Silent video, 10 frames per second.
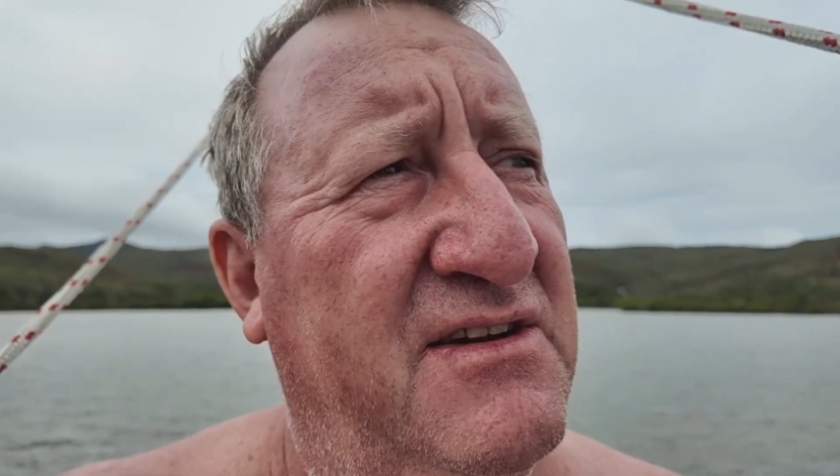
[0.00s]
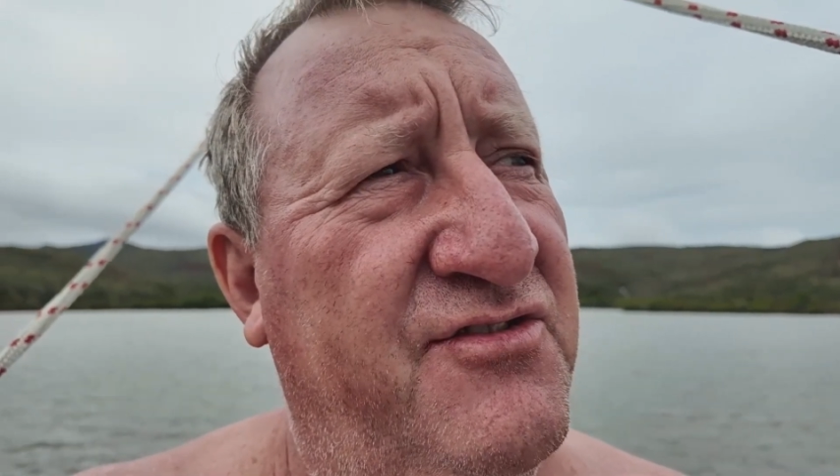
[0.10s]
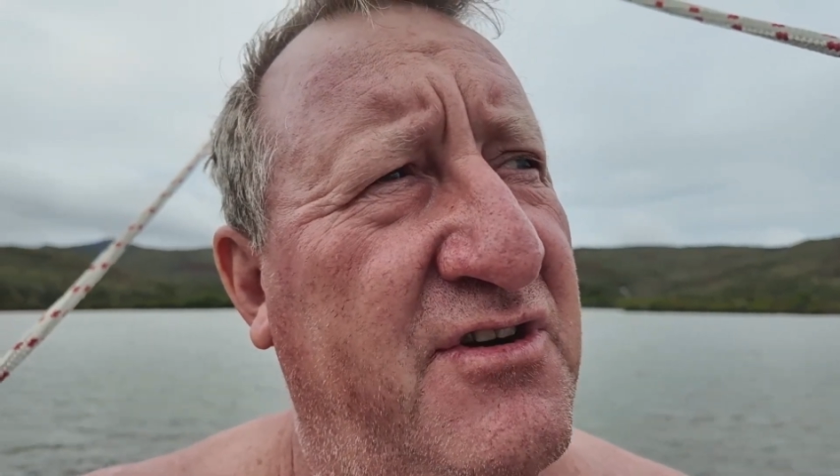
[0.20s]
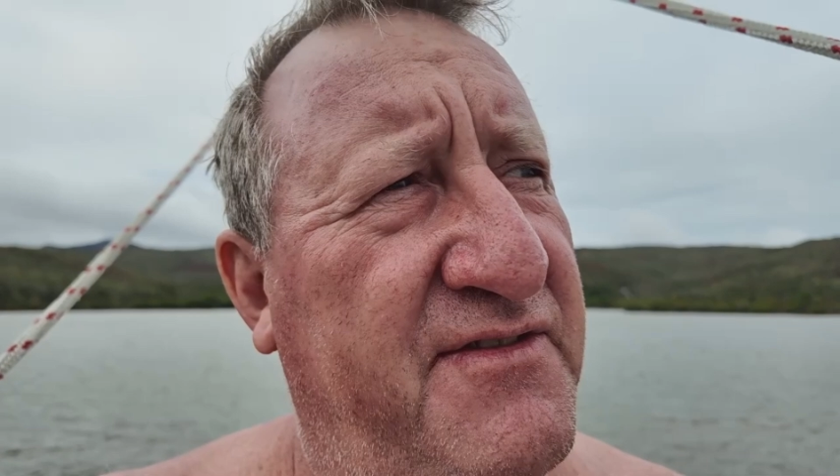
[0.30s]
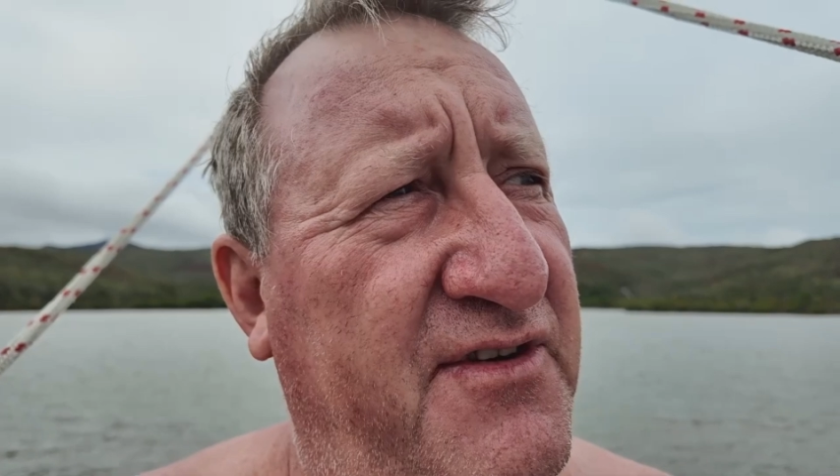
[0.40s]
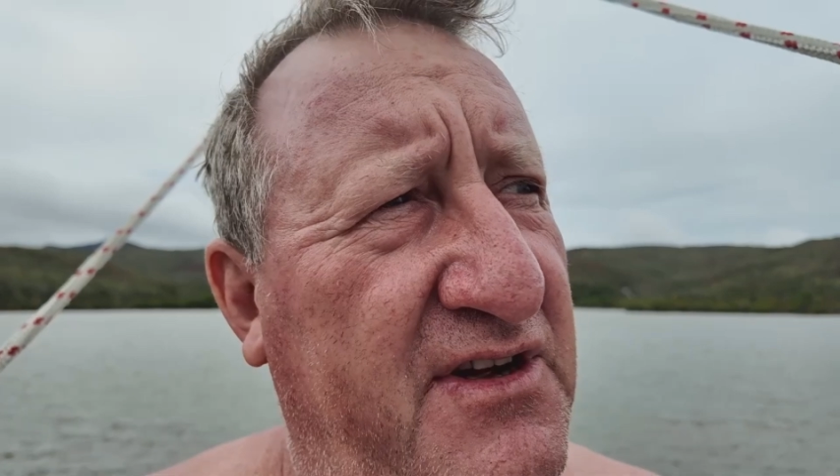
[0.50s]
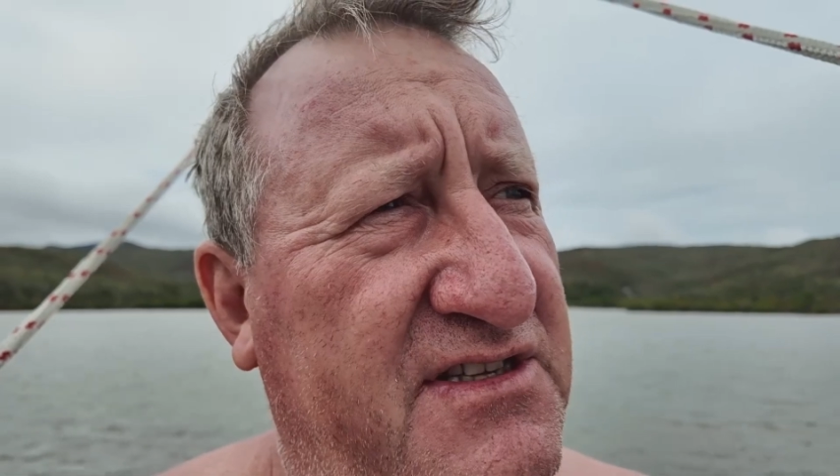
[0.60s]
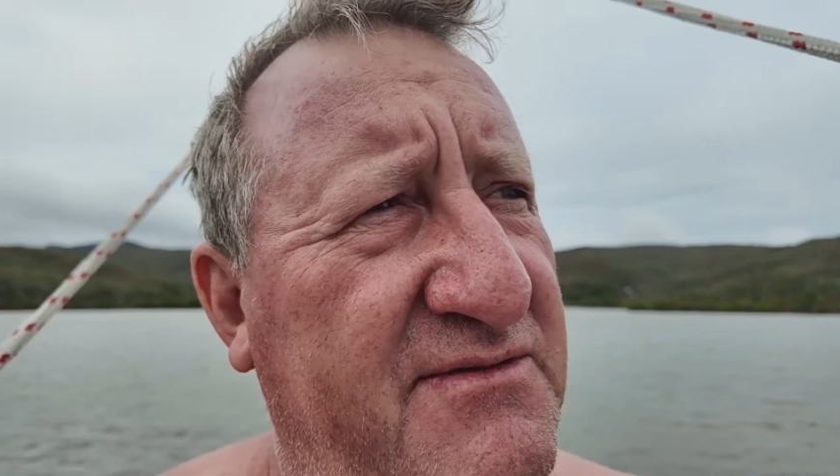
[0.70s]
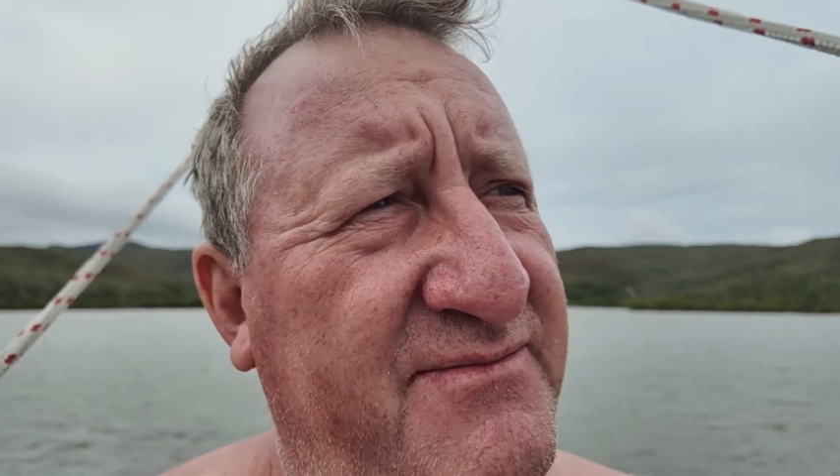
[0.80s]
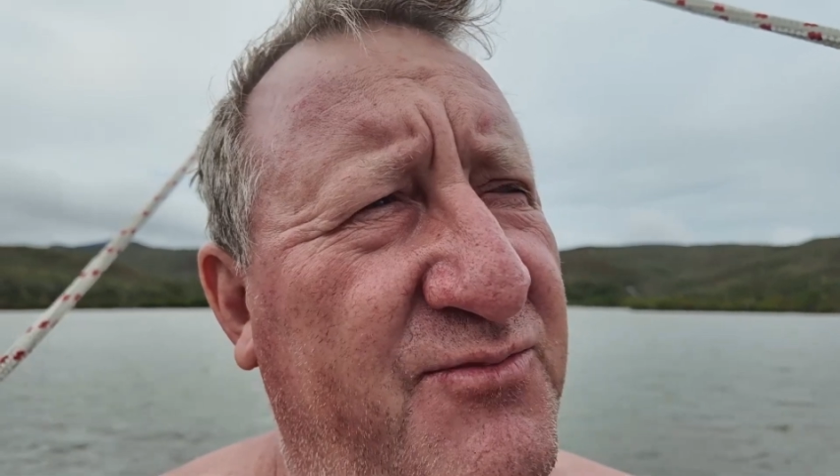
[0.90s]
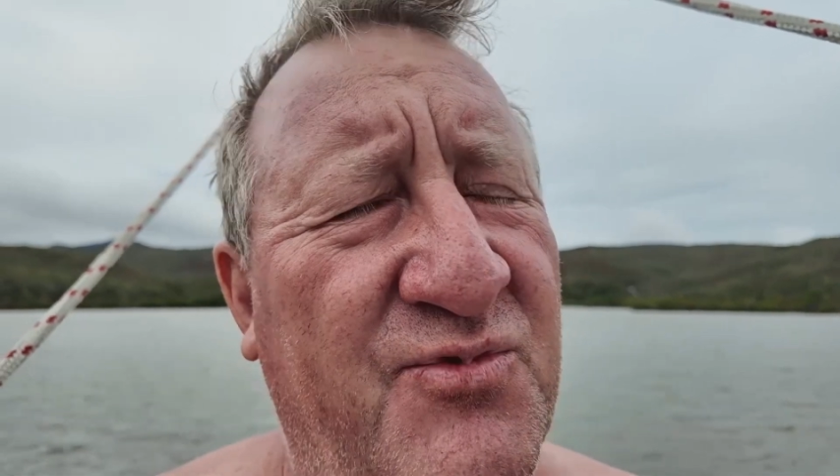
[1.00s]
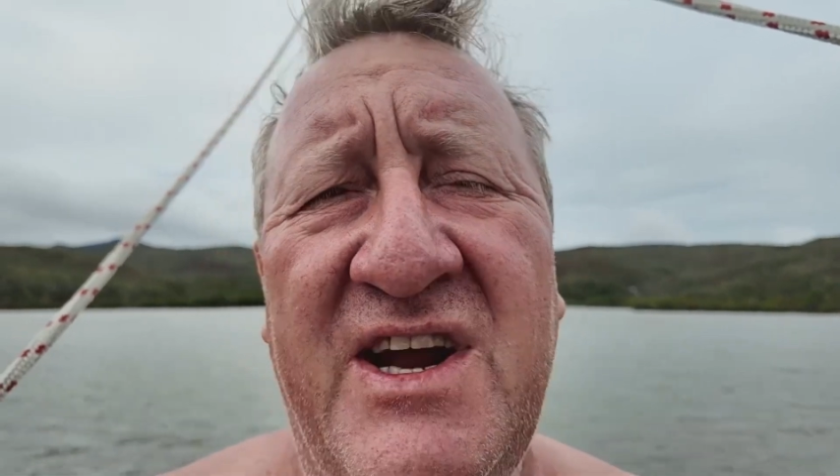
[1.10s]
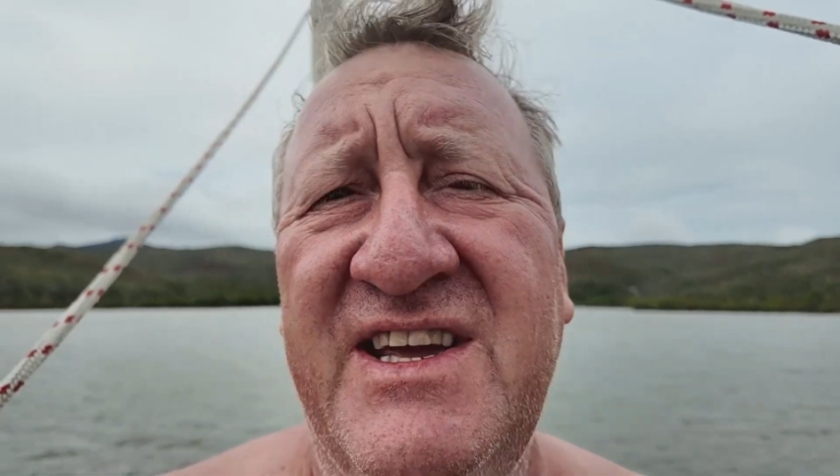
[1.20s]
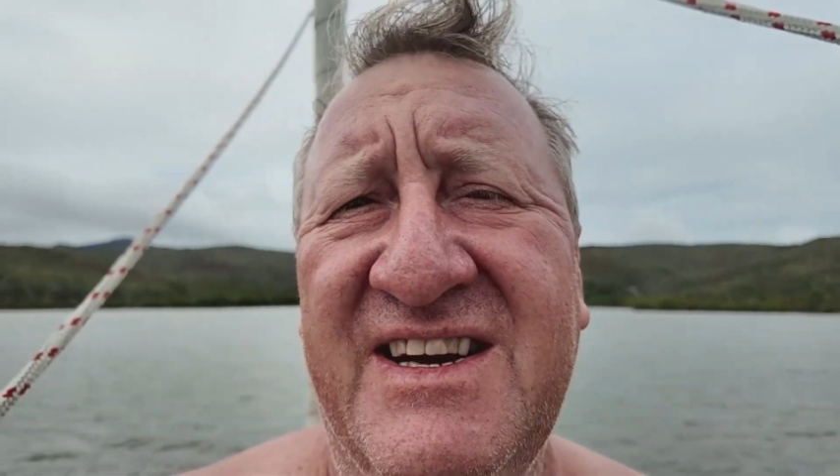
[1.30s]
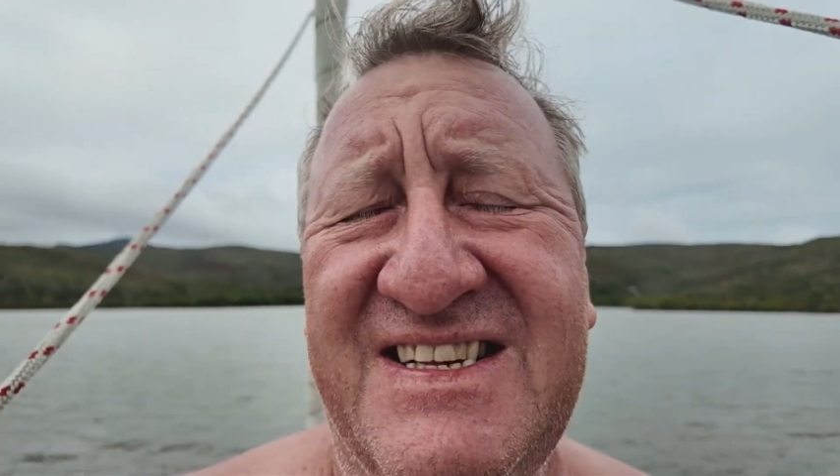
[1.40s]
try and find some
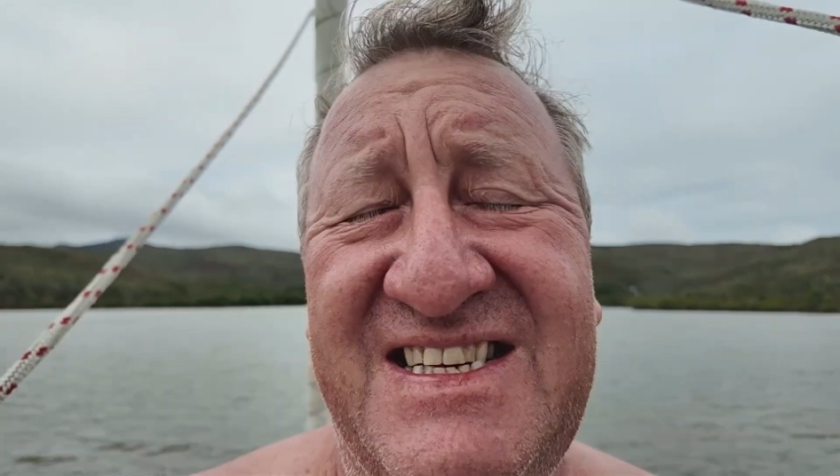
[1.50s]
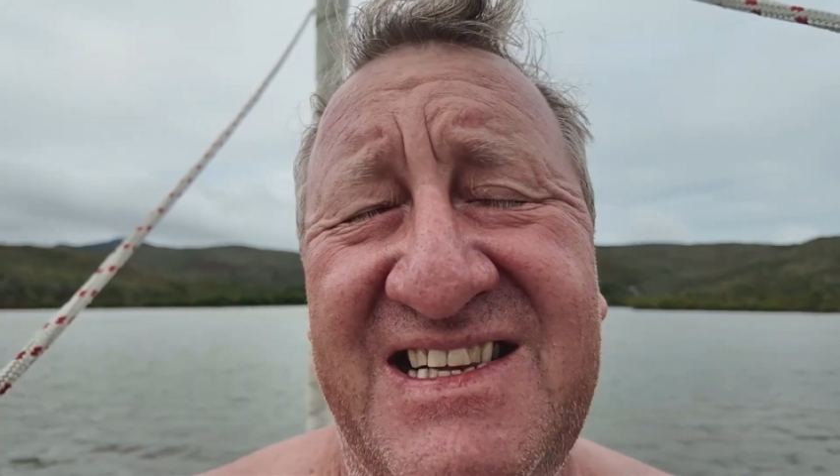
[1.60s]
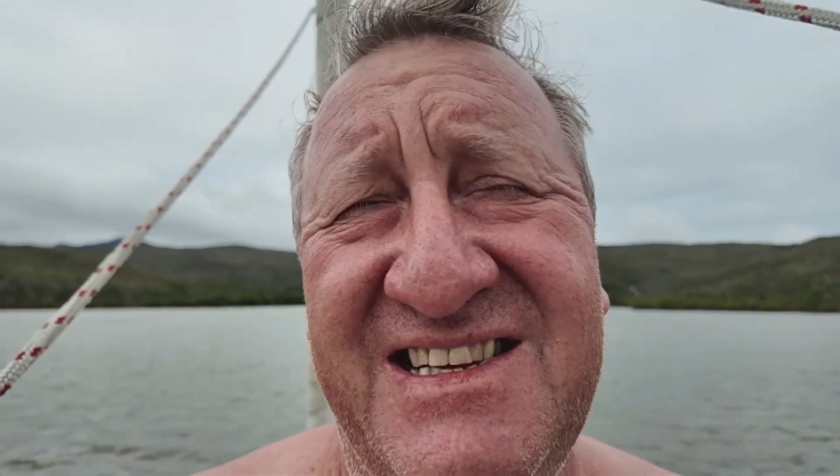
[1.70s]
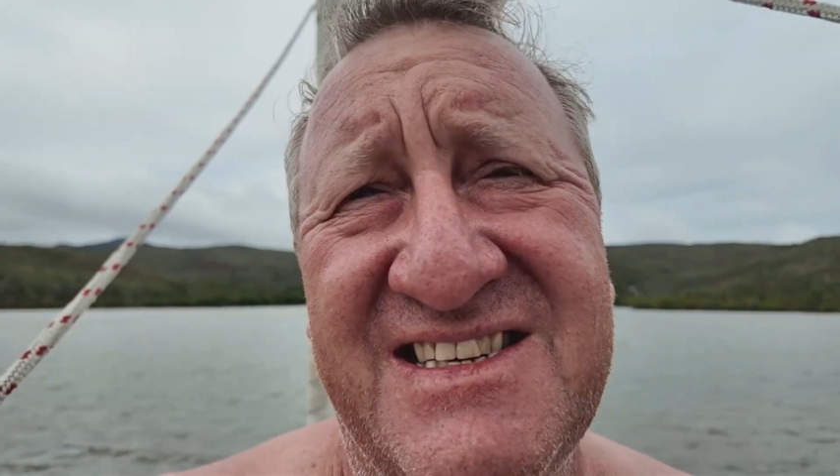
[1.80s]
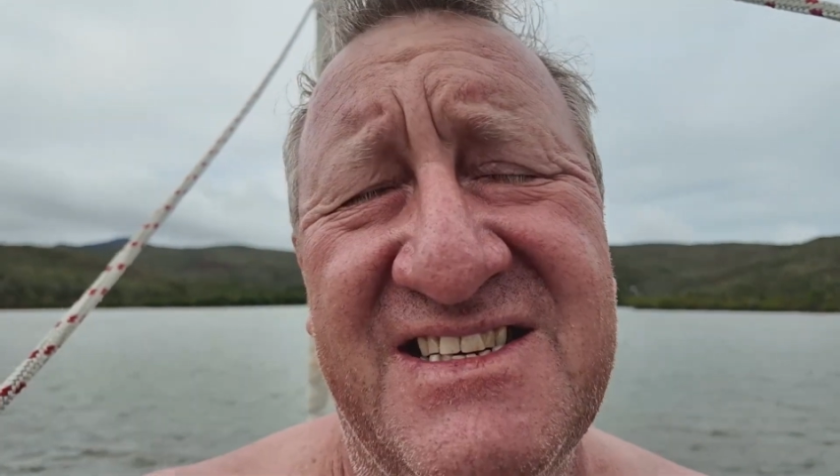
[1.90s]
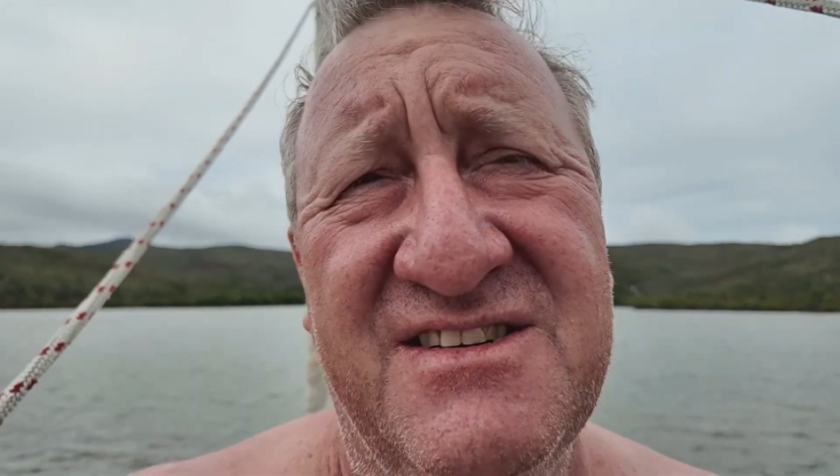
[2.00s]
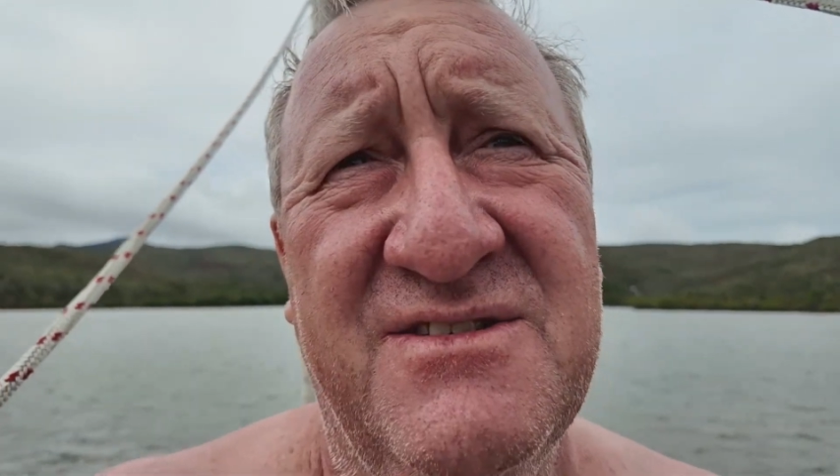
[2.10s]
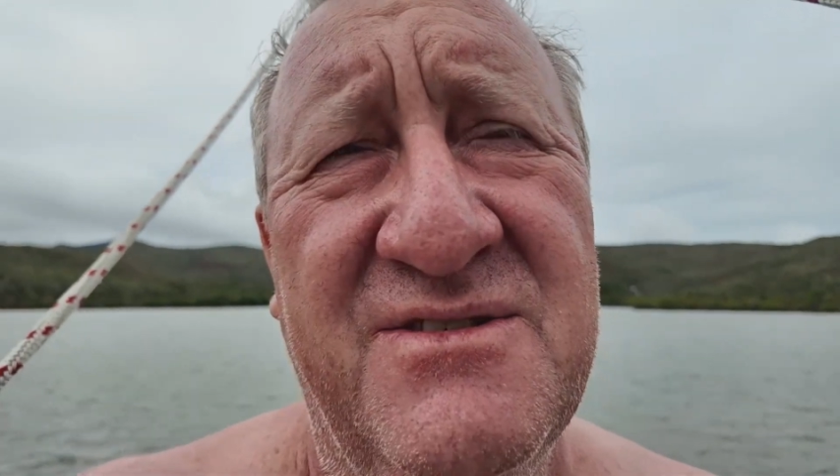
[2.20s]
radiator sealant